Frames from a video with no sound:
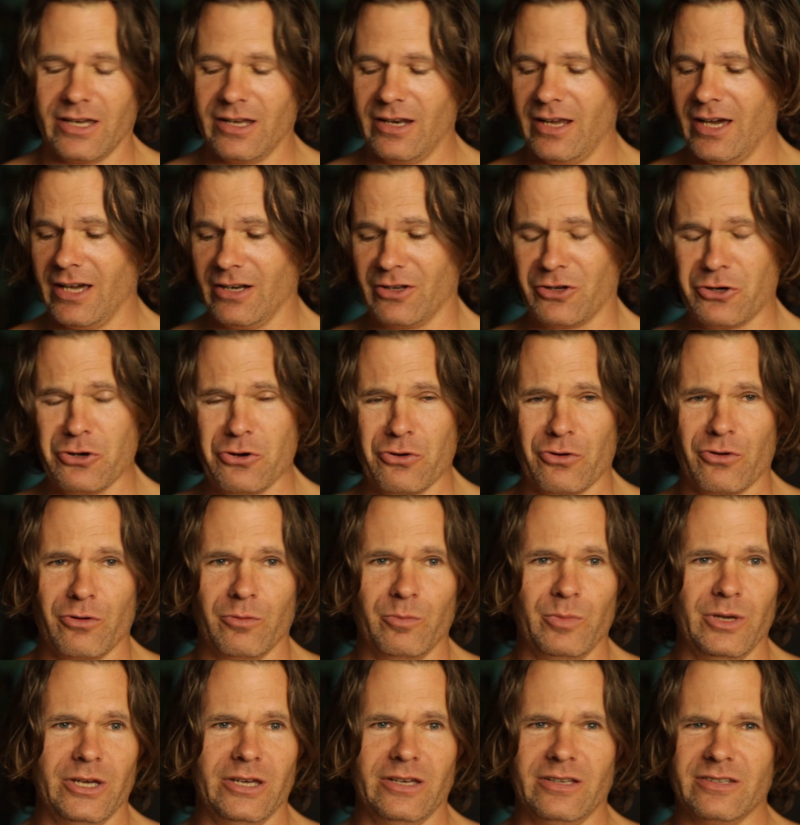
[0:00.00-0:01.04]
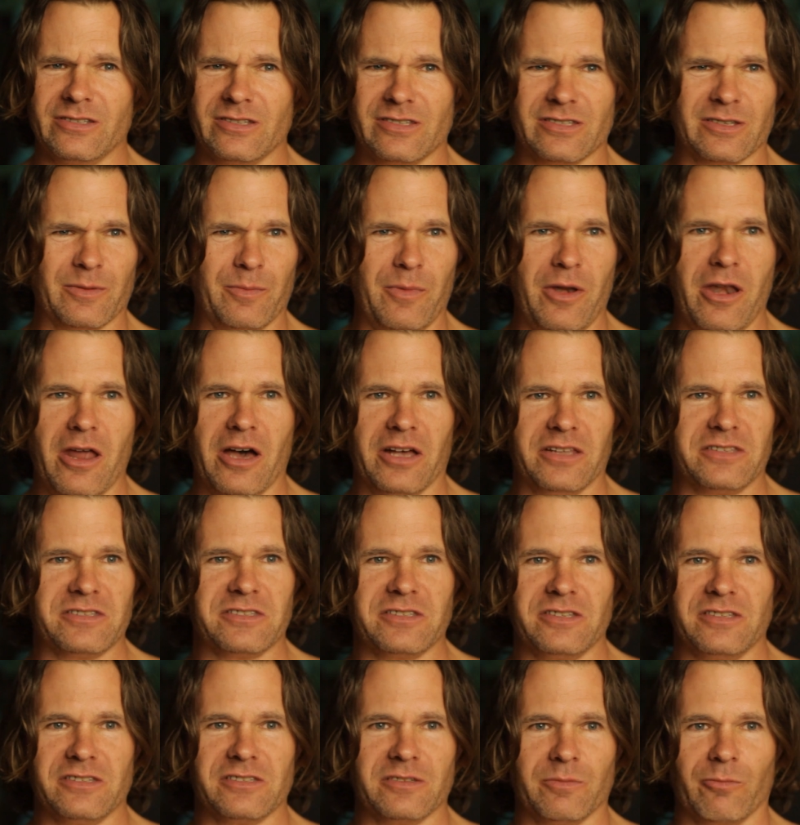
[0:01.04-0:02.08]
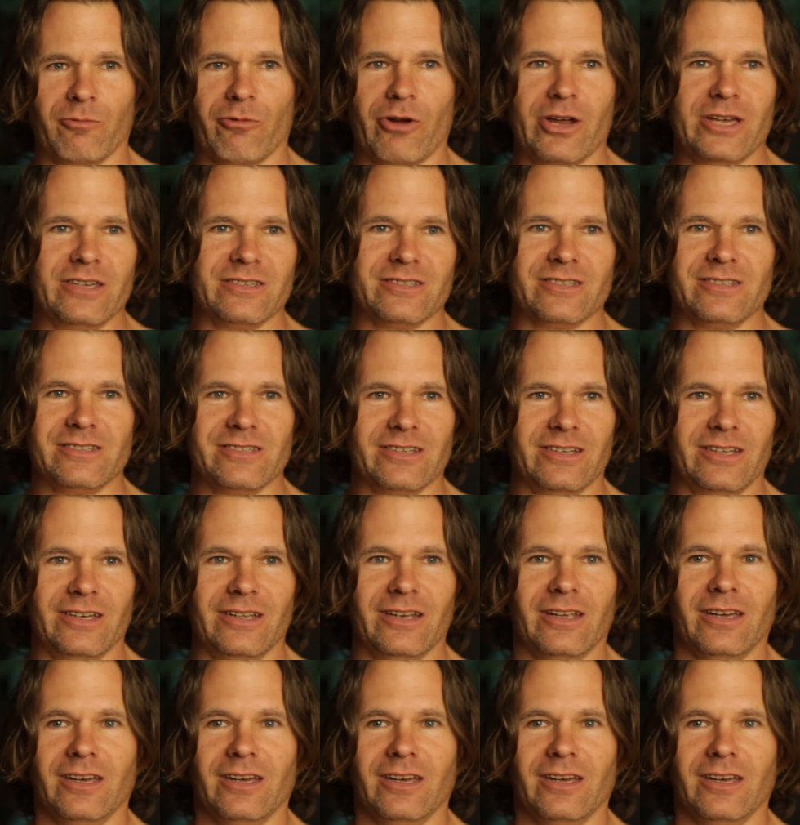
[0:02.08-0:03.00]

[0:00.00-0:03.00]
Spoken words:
It had cocoa beans and some nuts and some raisins in it.